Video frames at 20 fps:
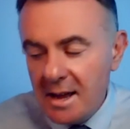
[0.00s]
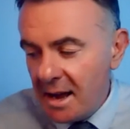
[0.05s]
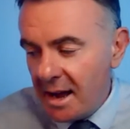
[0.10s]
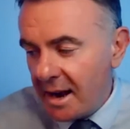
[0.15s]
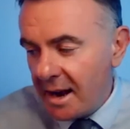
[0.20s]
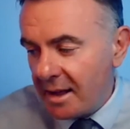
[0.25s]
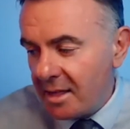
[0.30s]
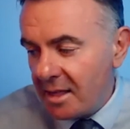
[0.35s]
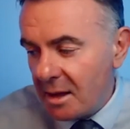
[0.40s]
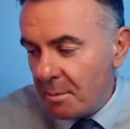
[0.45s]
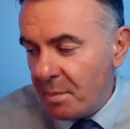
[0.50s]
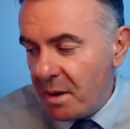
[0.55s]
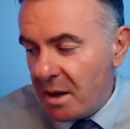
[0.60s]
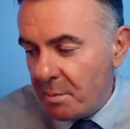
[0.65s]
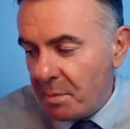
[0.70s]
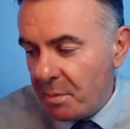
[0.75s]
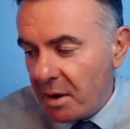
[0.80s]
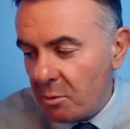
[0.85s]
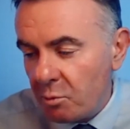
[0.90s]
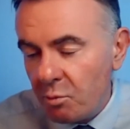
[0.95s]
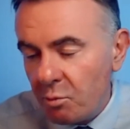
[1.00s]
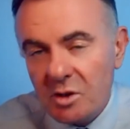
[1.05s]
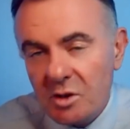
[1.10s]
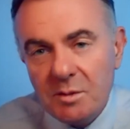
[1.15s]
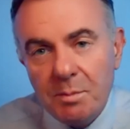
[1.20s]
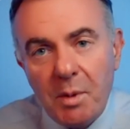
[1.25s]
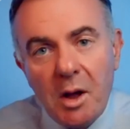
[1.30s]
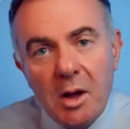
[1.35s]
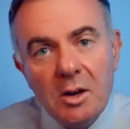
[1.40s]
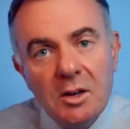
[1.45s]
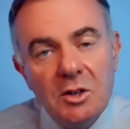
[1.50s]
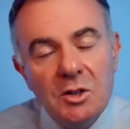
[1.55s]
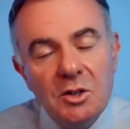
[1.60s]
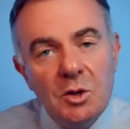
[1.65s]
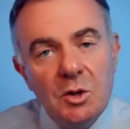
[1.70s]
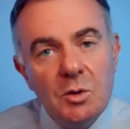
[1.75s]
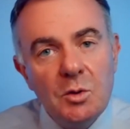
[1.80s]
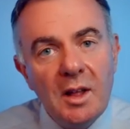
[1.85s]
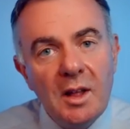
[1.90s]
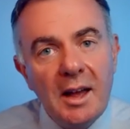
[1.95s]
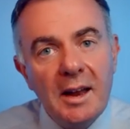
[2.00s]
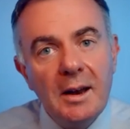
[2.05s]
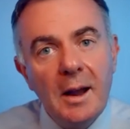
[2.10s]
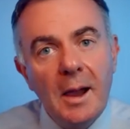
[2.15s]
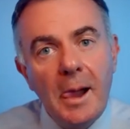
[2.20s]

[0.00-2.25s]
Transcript: And I think people responded to that.